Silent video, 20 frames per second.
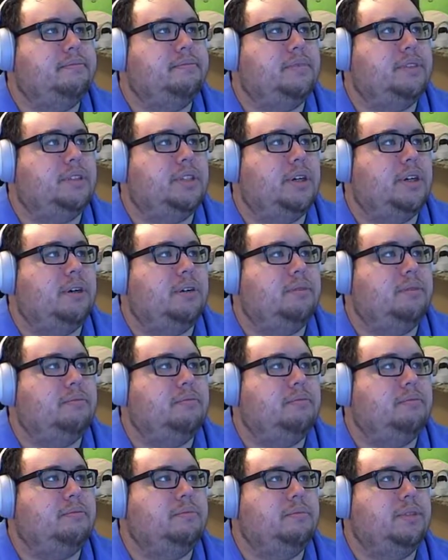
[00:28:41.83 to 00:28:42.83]
So
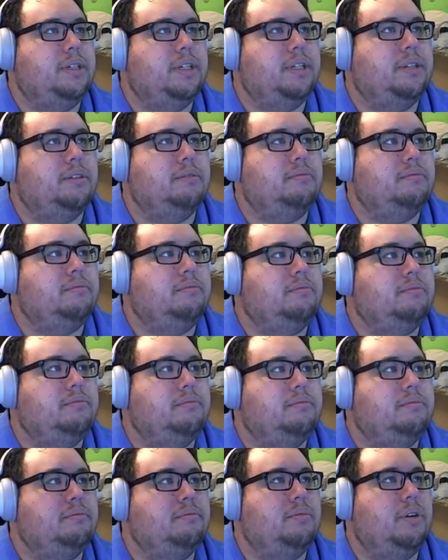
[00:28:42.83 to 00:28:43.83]
we can
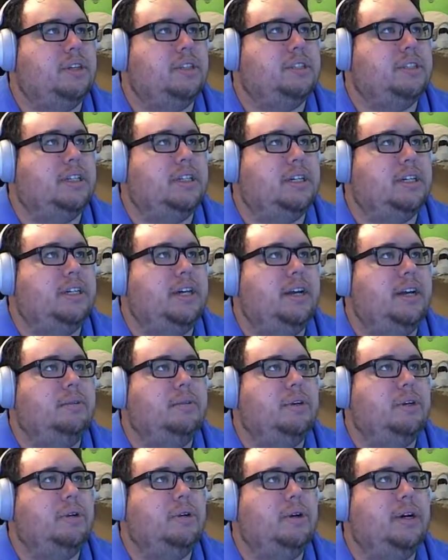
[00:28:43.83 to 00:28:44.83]
watch that again
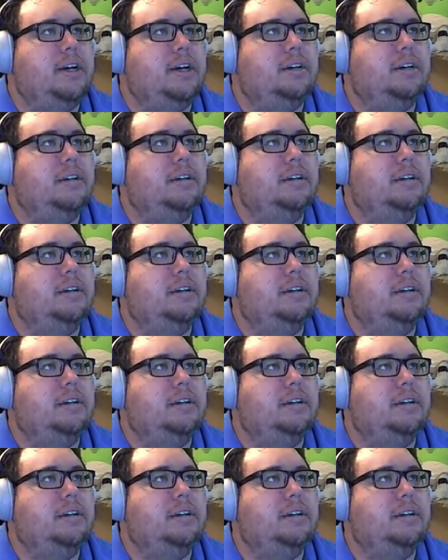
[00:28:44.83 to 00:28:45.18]
real quick.